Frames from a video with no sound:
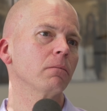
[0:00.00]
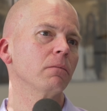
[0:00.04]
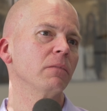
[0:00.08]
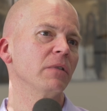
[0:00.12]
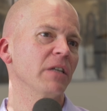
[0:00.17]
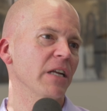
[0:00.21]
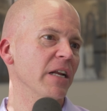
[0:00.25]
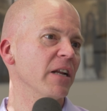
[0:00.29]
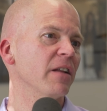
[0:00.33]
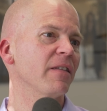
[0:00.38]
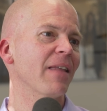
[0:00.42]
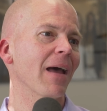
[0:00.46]

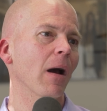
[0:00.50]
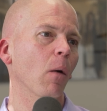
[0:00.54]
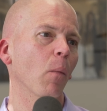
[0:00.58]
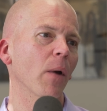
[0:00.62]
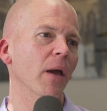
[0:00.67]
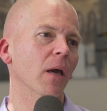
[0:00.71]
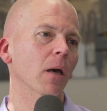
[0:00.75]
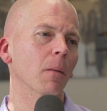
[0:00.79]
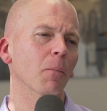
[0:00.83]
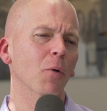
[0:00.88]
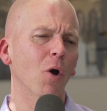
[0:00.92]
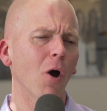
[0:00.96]
needed that
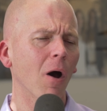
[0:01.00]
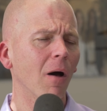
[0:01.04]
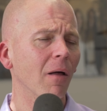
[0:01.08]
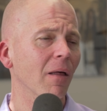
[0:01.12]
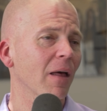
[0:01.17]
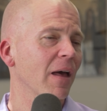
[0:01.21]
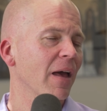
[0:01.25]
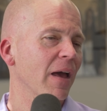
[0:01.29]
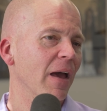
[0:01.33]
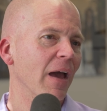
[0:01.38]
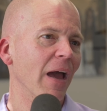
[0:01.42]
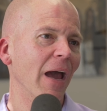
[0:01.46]
wake-up
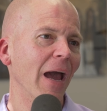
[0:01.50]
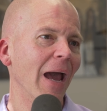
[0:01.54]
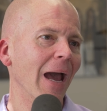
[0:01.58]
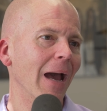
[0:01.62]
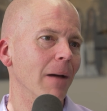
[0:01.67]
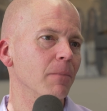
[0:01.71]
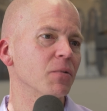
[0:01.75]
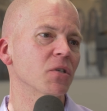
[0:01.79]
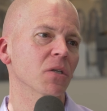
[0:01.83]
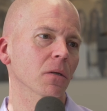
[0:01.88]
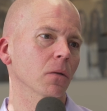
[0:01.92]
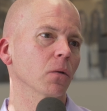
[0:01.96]
call?
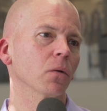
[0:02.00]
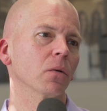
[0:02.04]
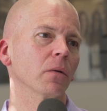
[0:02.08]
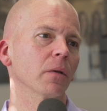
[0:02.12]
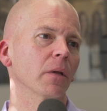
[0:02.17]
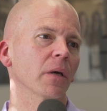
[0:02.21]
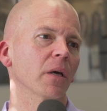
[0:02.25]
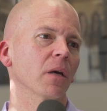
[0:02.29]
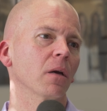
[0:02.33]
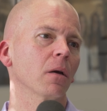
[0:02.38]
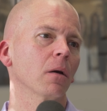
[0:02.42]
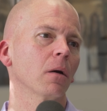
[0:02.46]

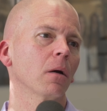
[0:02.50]
Absolutely.